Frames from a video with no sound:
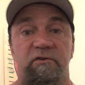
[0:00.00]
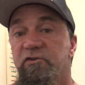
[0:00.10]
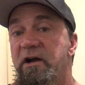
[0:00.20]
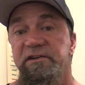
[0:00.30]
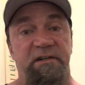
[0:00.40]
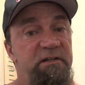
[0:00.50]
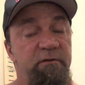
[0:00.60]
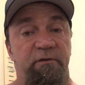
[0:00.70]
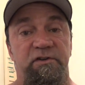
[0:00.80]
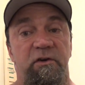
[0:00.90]
Drastic
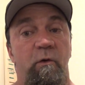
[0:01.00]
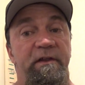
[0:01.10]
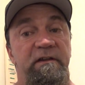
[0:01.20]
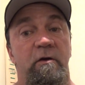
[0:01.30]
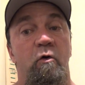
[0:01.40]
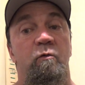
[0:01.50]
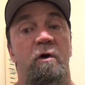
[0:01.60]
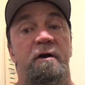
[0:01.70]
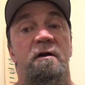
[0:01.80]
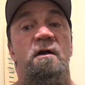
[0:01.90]
difference in the way that they hold
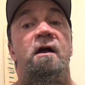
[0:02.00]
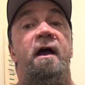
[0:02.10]
water.